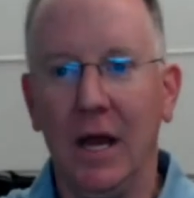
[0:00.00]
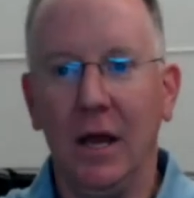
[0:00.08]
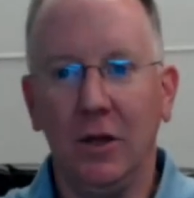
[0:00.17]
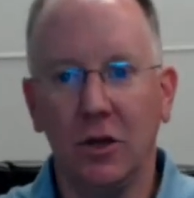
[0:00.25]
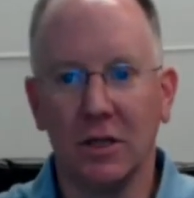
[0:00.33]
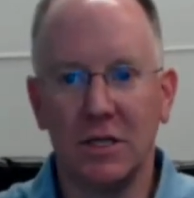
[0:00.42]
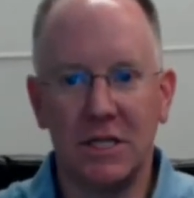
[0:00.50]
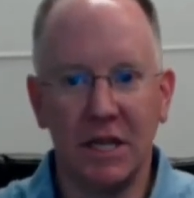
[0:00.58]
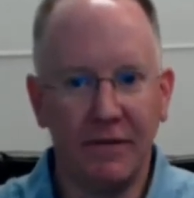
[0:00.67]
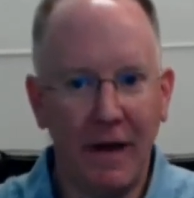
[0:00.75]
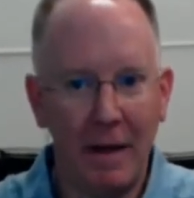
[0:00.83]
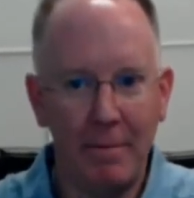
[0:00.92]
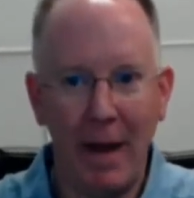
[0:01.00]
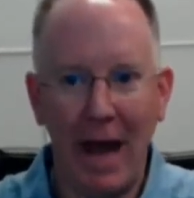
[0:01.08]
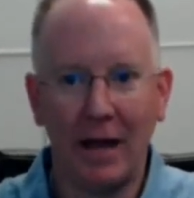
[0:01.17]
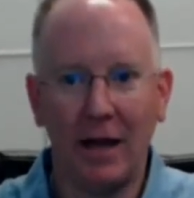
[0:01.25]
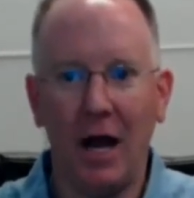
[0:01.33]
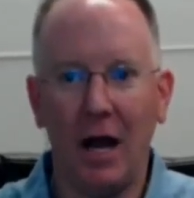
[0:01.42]
You can see if I
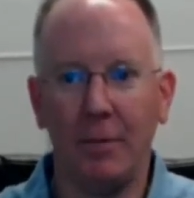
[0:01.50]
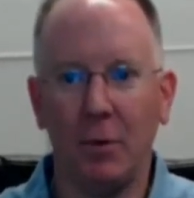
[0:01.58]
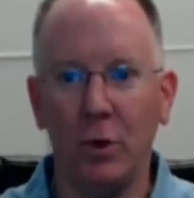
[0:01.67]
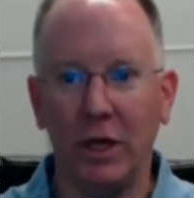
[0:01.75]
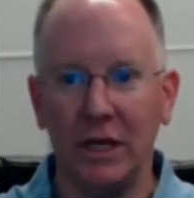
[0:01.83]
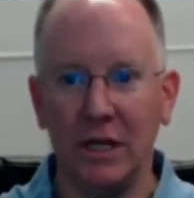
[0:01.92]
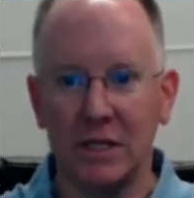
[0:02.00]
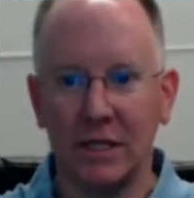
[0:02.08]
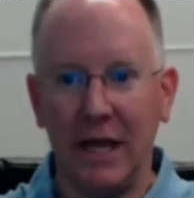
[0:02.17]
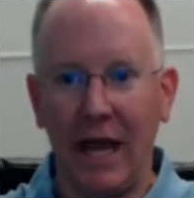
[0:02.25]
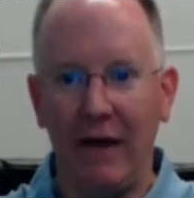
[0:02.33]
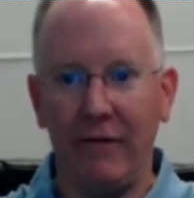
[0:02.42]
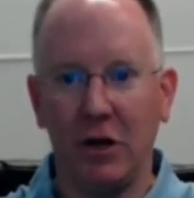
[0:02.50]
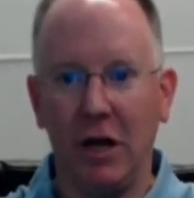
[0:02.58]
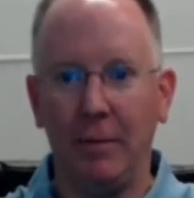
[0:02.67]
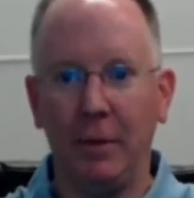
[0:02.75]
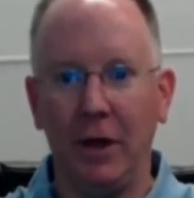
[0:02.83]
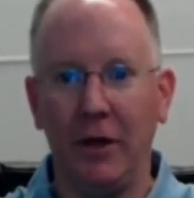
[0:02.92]
back up, we could easily have a
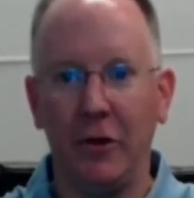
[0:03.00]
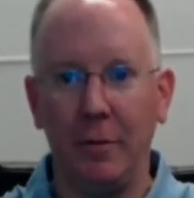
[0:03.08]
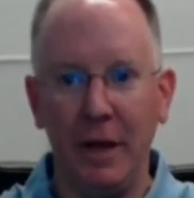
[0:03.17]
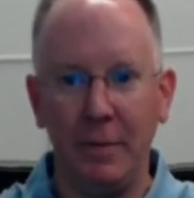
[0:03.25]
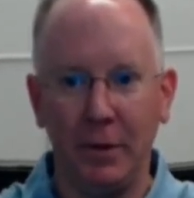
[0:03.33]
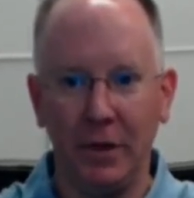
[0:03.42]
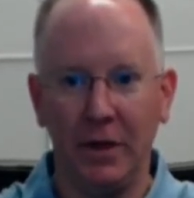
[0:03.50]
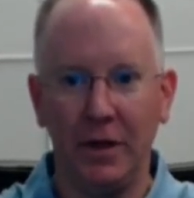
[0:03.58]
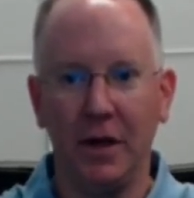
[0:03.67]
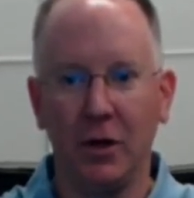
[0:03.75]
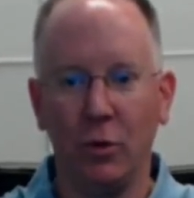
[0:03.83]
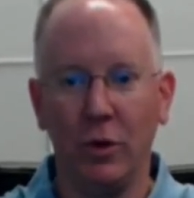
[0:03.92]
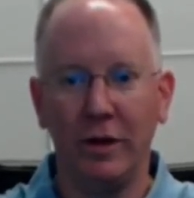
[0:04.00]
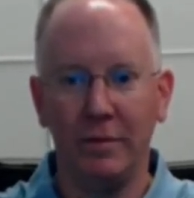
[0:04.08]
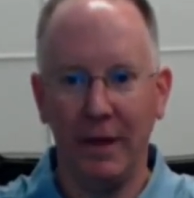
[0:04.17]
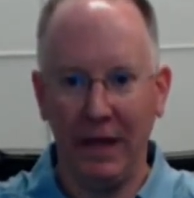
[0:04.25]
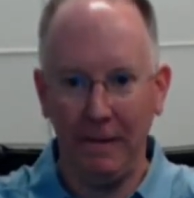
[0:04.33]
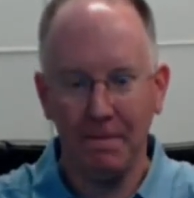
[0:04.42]
couple other people in here with
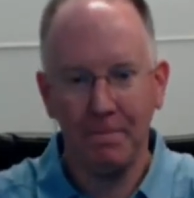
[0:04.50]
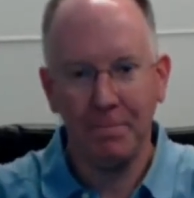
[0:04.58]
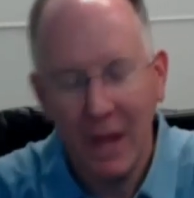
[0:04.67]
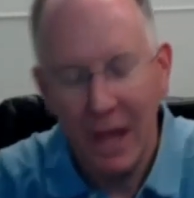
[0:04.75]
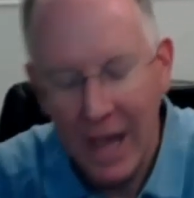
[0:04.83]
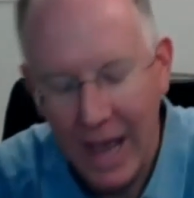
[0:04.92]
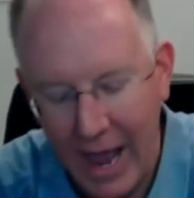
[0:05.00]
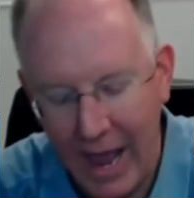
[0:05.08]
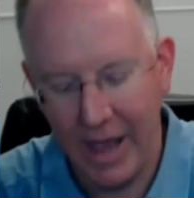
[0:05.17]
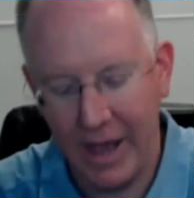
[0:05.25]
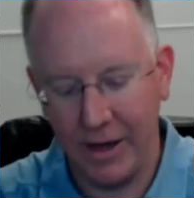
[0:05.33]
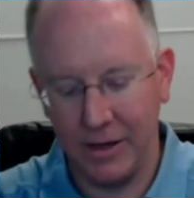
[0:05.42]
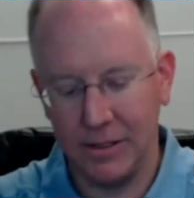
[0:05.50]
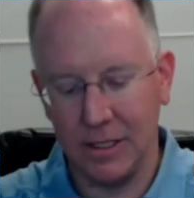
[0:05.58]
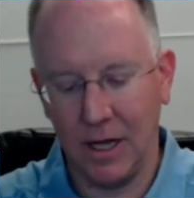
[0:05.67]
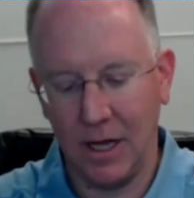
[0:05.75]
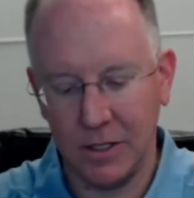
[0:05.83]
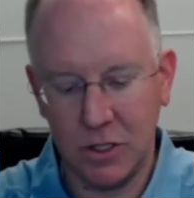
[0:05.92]
me. And
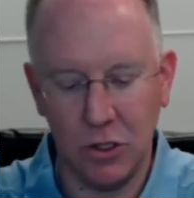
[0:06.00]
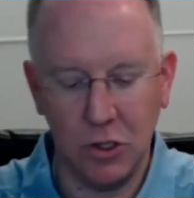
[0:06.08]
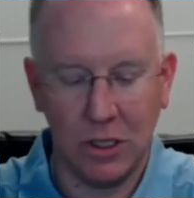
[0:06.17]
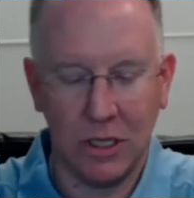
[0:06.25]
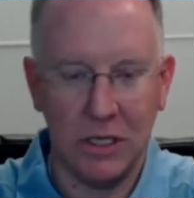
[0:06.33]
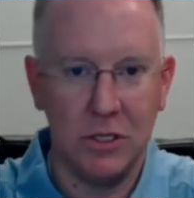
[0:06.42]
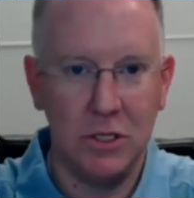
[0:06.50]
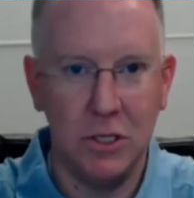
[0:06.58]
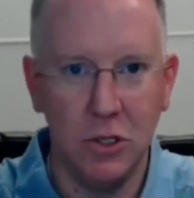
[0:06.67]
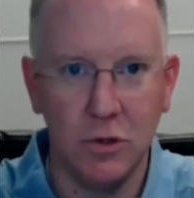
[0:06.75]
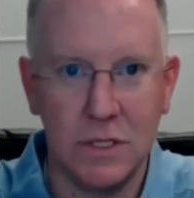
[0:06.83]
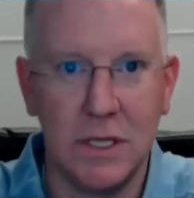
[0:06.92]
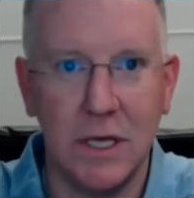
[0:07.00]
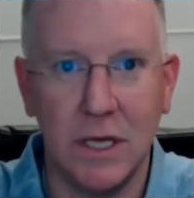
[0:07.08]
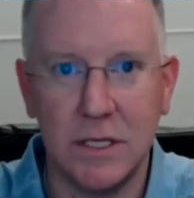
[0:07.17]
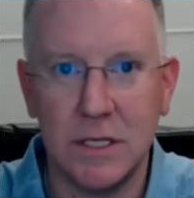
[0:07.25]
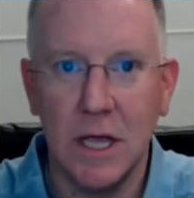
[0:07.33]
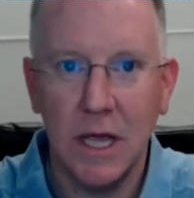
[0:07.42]
uh, so you can use
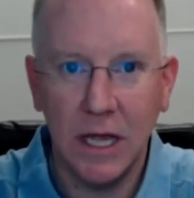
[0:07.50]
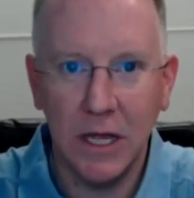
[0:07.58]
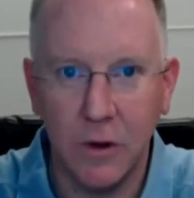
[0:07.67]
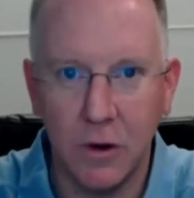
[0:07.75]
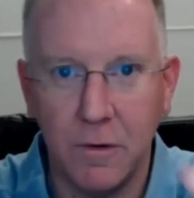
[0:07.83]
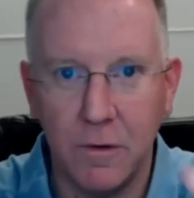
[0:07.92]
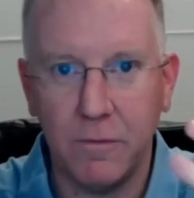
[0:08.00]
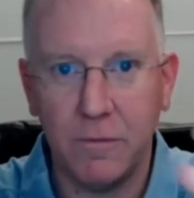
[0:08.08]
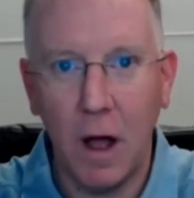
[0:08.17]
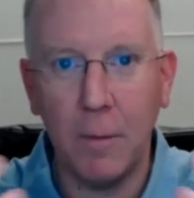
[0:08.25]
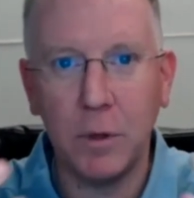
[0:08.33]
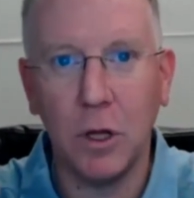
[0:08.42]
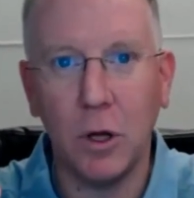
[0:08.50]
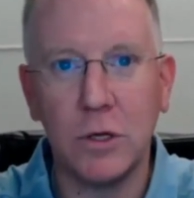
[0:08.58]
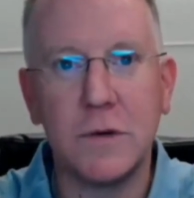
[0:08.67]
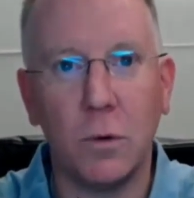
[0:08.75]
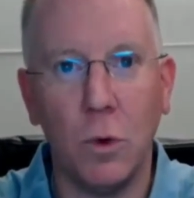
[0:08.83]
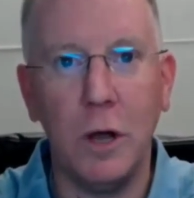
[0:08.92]
this either up
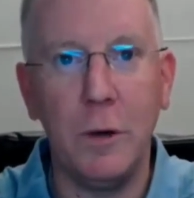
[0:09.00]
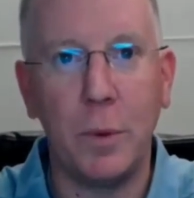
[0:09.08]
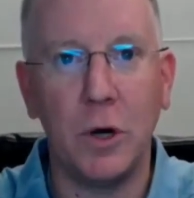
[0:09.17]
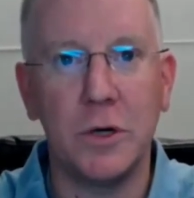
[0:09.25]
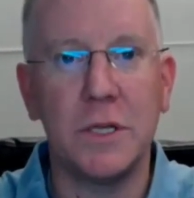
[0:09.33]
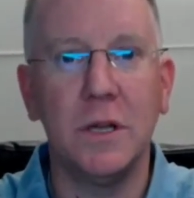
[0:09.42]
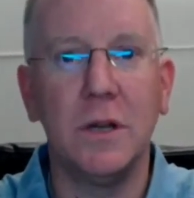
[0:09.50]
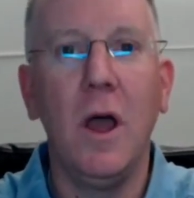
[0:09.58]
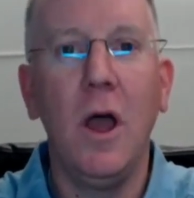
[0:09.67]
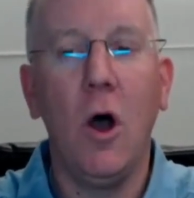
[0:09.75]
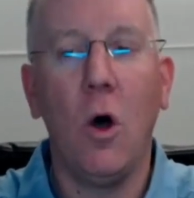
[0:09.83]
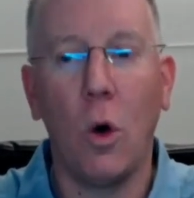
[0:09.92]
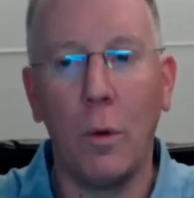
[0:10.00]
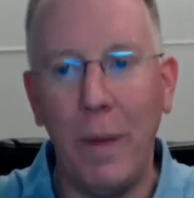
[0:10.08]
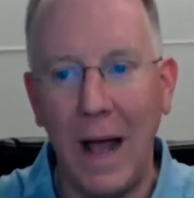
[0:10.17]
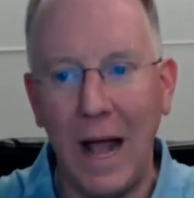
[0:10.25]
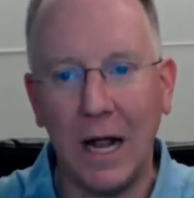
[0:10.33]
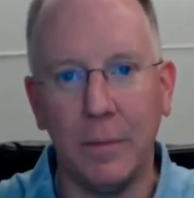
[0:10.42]
close for one person or
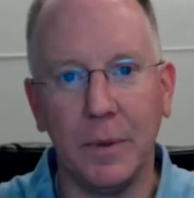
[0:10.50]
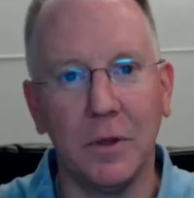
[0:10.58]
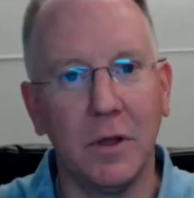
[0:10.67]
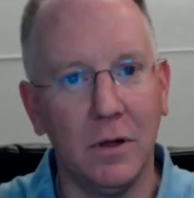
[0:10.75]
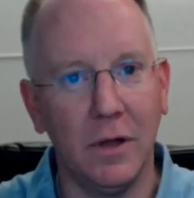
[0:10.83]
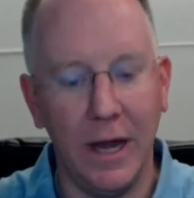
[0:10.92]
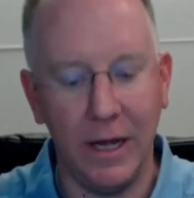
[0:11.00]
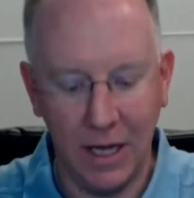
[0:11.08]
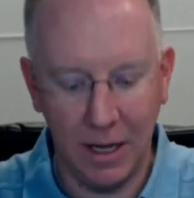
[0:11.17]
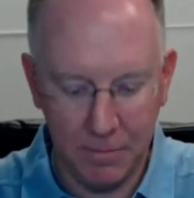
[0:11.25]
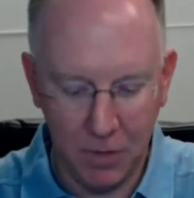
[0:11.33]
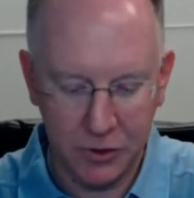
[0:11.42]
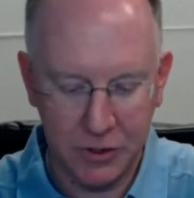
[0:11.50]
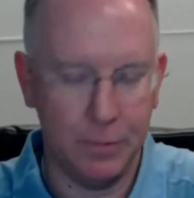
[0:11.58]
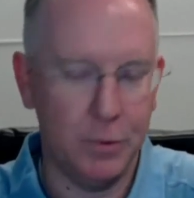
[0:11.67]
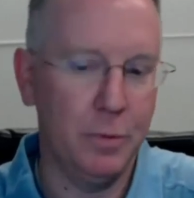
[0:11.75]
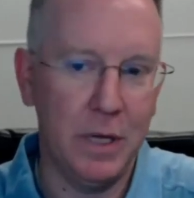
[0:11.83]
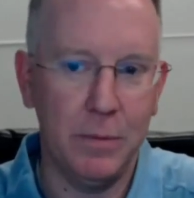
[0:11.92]
back up a little and get
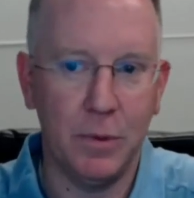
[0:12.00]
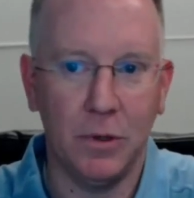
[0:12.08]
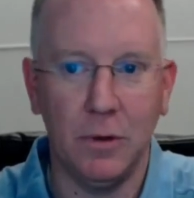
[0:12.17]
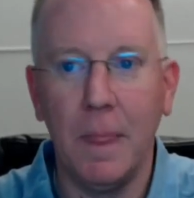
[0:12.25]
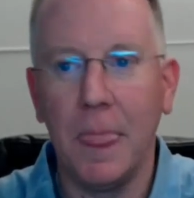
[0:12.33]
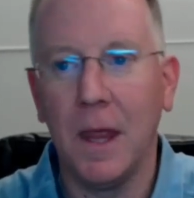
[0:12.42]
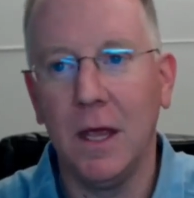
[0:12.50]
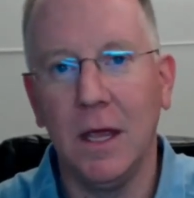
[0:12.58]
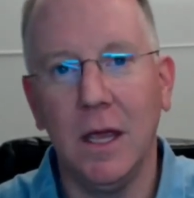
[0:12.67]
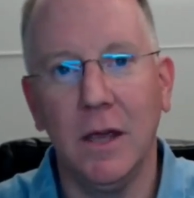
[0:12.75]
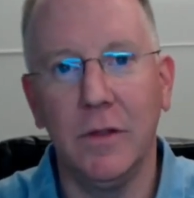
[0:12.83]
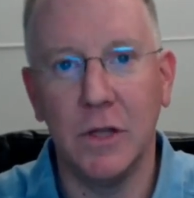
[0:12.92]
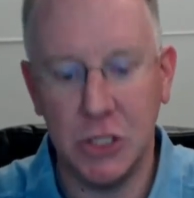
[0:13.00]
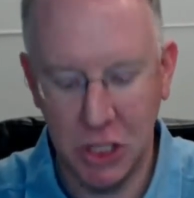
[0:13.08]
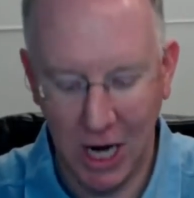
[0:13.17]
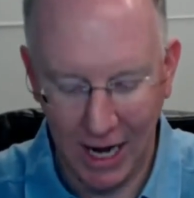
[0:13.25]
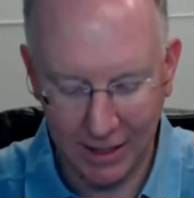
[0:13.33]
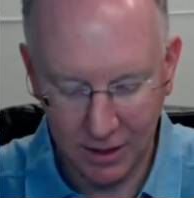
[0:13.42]
multiple people in the
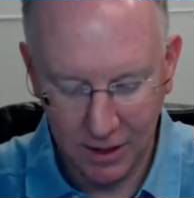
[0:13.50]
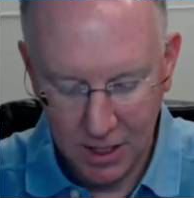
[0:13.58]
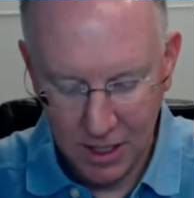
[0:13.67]
shot.